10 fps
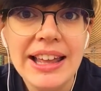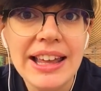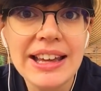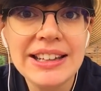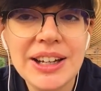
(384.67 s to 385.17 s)

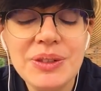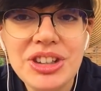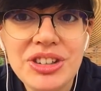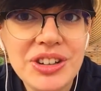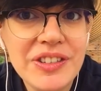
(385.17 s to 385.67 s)
and I
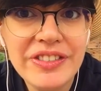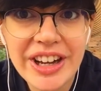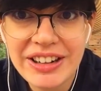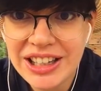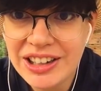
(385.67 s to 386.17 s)
wish you a
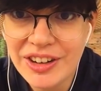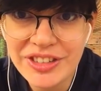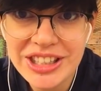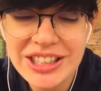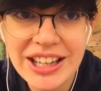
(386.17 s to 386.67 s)
very
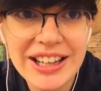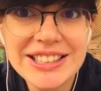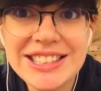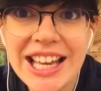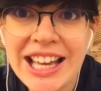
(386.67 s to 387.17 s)
lovely
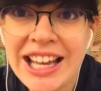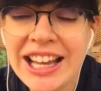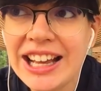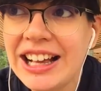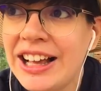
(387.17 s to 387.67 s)

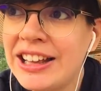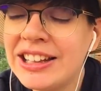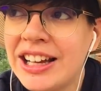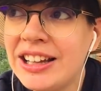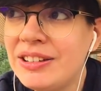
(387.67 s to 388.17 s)
day,
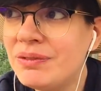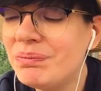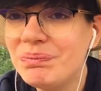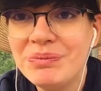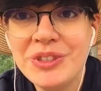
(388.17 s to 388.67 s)
and I
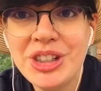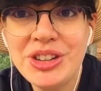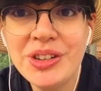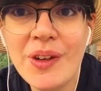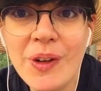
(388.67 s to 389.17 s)

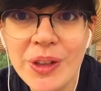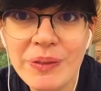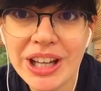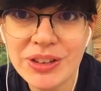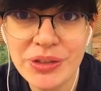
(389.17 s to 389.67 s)
wish you all the
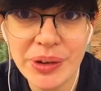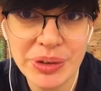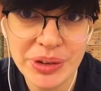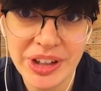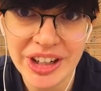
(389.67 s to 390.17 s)
best from
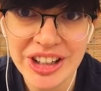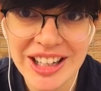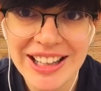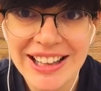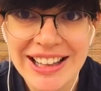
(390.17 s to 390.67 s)

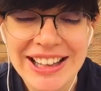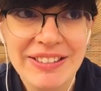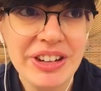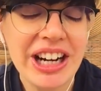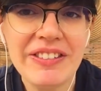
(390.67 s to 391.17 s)
Sologne.
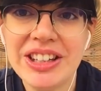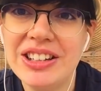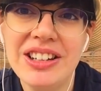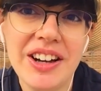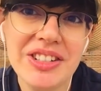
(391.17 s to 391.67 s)
We're having
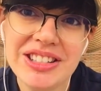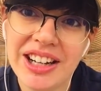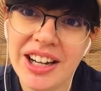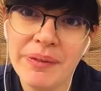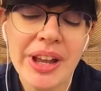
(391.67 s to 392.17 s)
a lovely
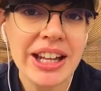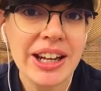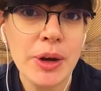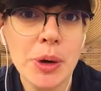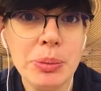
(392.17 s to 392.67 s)
time, and
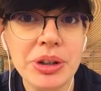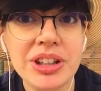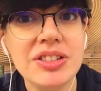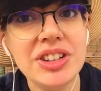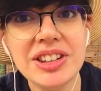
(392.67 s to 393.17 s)
I hope you
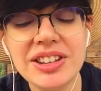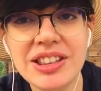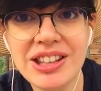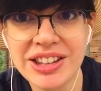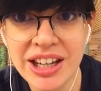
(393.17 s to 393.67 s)
can visit
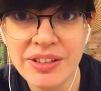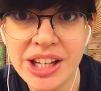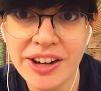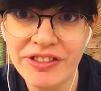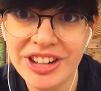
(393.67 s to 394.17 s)
this
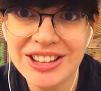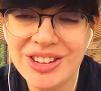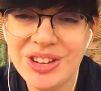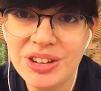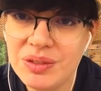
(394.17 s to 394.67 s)
area of France
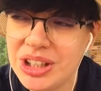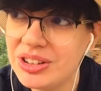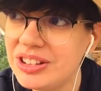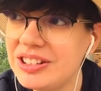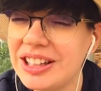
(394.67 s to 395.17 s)
soon,
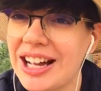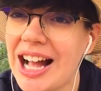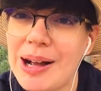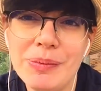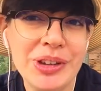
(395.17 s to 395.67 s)
because it's
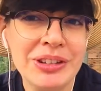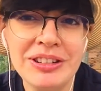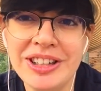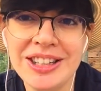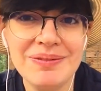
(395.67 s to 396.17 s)

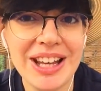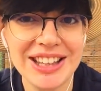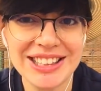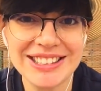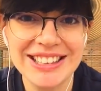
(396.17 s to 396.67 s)
absolutely
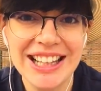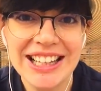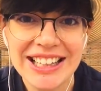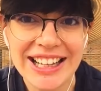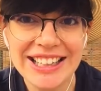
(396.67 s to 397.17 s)
amazing.
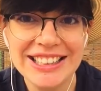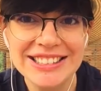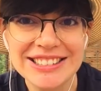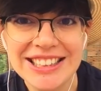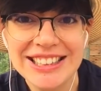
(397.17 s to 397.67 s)
Allez,
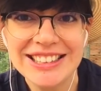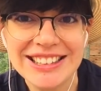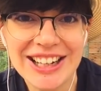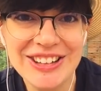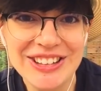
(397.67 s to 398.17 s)

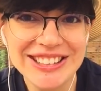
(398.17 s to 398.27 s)
salut!